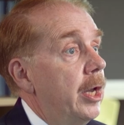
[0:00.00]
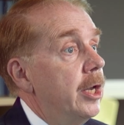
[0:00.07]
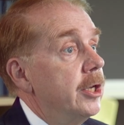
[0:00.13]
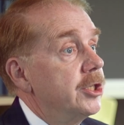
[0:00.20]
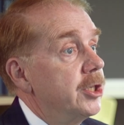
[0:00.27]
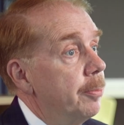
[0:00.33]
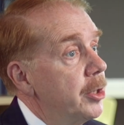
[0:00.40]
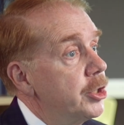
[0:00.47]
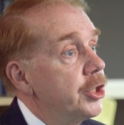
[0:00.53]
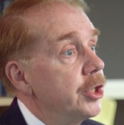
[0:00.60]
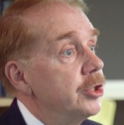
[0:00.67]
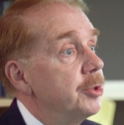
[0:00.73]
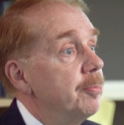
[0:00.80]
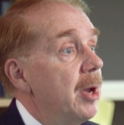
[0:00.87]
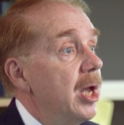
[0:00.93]

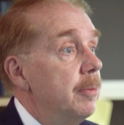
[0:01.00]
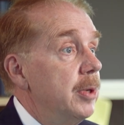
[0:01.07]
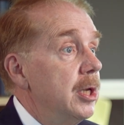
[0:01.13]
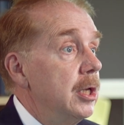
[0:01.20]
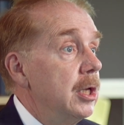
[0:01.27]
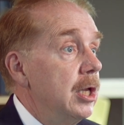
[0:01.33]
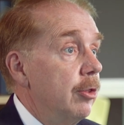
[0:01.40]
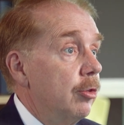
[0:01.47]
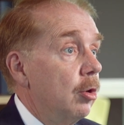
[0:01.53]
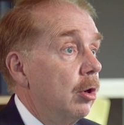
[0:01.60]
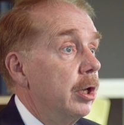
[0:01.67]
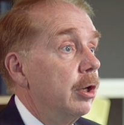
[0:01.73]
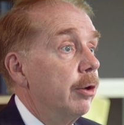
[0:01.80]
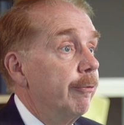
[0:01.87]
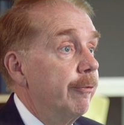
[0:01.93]
Submissions may be either
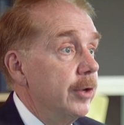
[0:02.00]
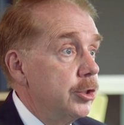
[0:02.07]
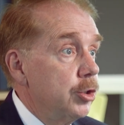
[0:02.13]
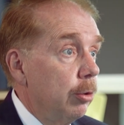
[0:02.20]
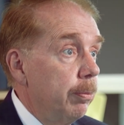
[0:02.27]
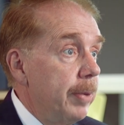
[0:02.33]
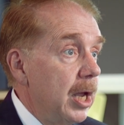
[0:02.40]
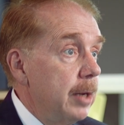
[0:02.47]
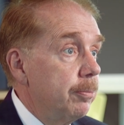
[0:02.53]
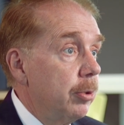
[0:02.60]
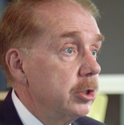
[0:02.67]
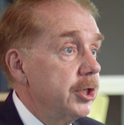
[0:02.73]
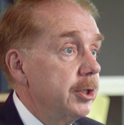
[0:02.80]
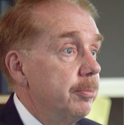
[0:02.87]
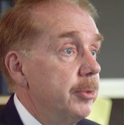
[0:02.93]
individual paper
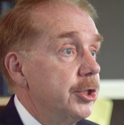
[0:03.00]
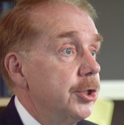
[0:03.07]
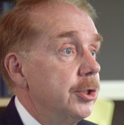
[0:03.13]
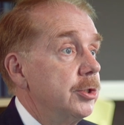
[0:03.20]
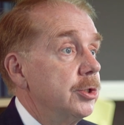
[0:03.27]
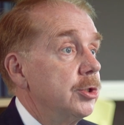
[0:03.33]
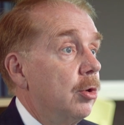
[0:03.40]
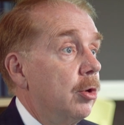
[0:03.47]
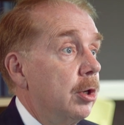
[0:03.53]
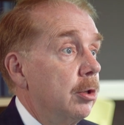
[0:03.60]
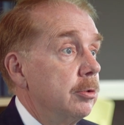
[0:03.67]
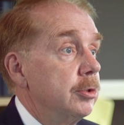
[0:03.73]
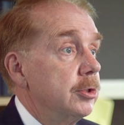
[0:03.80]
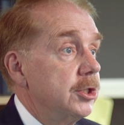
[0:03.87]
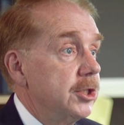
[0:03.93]
submissions
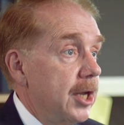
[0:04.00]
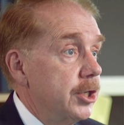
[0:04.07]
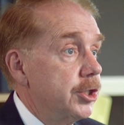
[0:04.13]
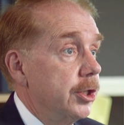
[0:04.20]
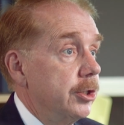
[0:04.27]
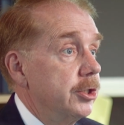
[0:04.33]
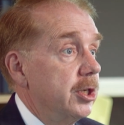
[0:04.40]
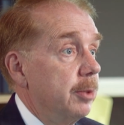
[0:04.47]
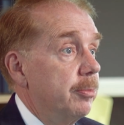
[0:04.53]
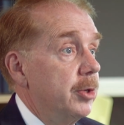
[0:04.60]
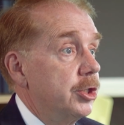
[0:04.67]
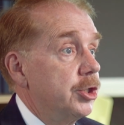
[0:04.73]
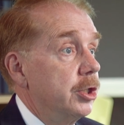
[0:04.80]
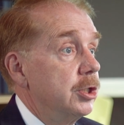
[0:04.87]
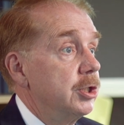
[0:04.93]
or session
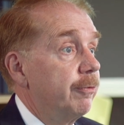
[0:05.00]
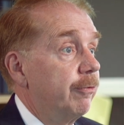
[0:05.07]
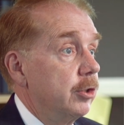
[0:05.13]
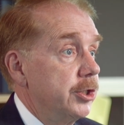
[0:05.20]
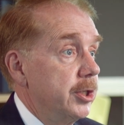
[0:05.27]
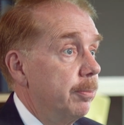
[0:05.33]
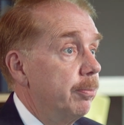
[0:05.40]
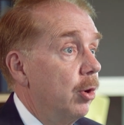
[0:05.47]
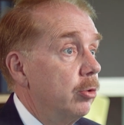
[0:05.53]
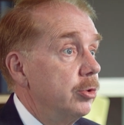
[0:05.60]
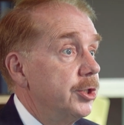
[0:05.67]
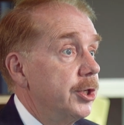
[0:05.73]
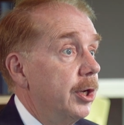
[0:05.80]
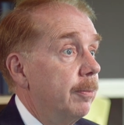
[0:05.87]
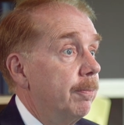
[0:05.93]
submissions for
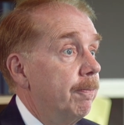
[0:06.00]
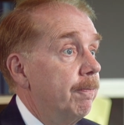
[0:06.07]
symposia.